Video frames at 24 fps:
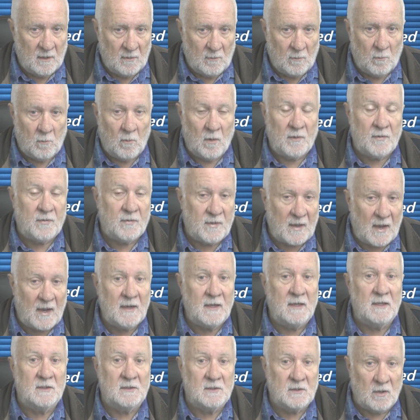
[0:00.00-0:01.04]
what that
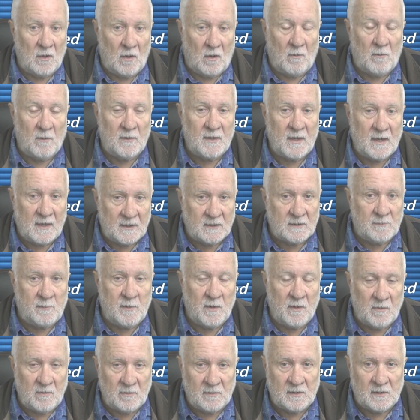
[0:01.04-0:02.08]
is like, what that
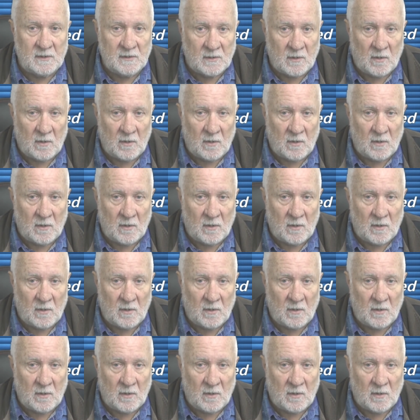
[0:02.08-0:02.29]
experience is